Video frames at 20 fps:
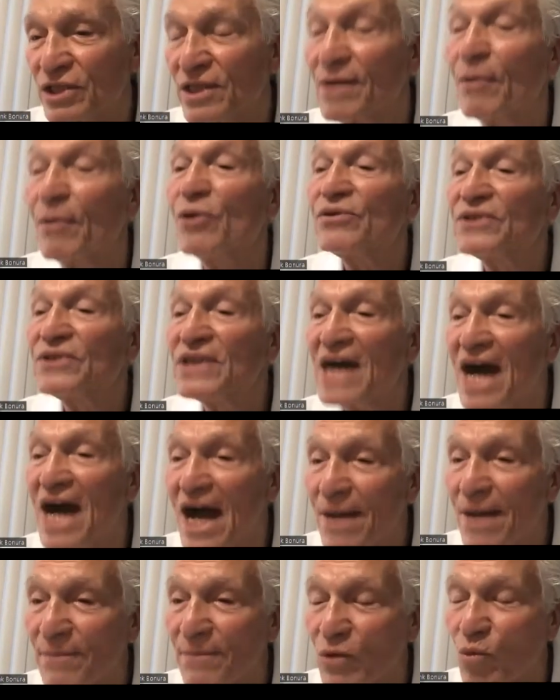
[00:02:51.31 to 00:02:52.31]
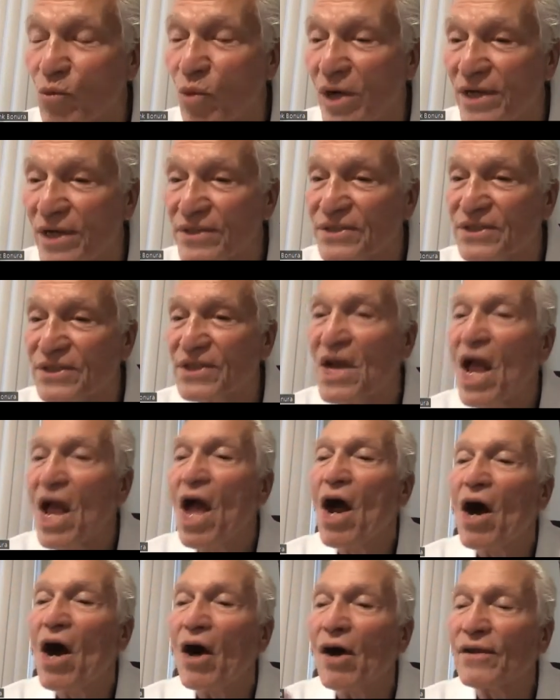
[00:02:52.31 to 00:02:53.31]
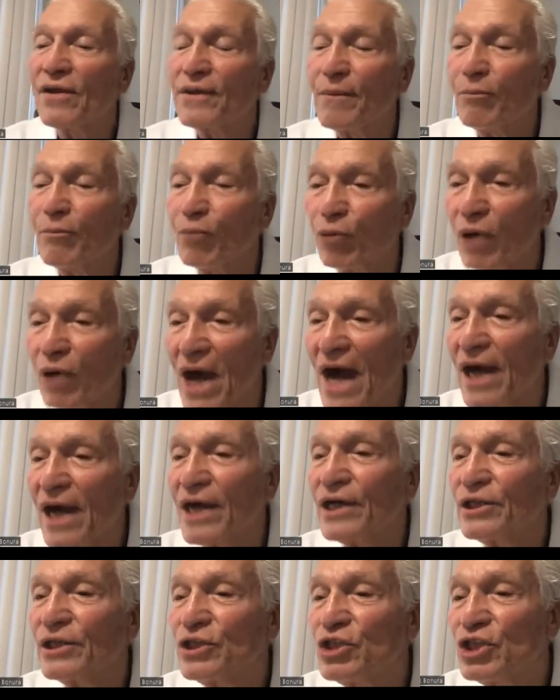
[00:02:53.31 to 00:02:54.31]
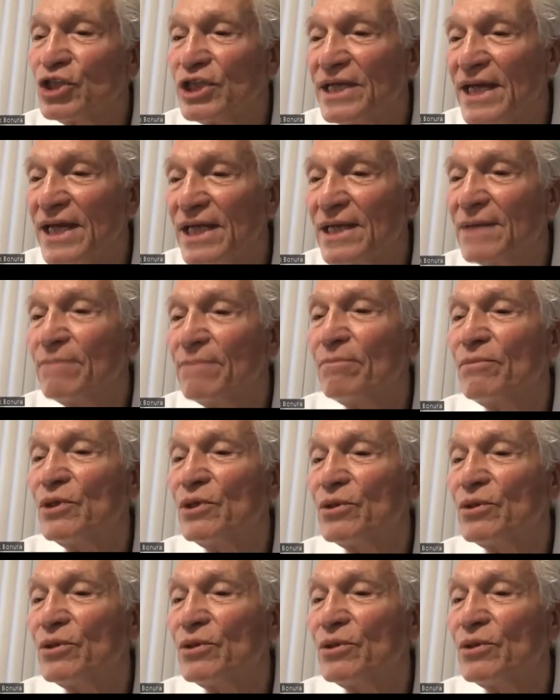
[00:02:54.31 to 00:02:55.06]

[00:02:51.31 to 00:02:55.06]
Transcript: The most common ones are the BRCA gene